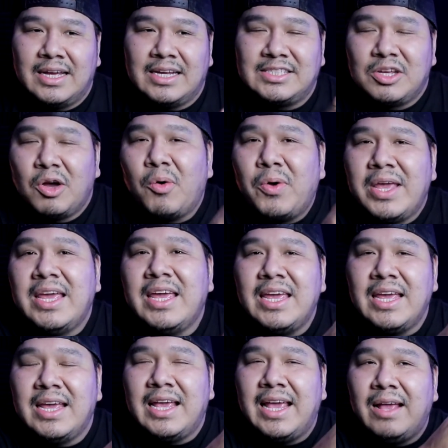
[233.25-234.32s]
So
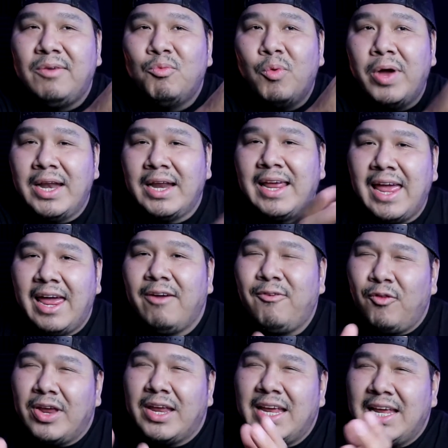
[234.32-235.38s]
he went and gave
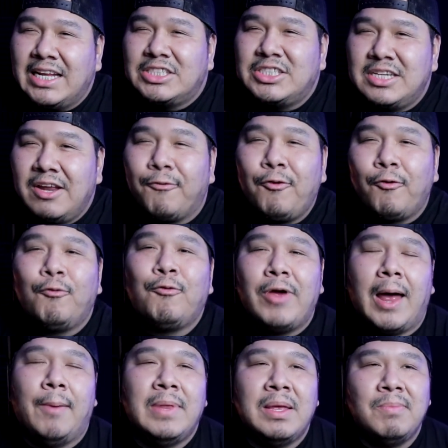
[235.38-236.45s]
each different
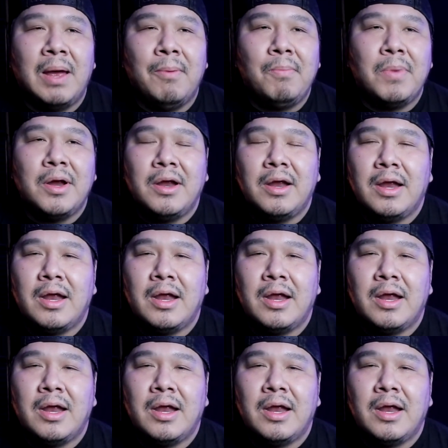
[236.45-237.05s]
family member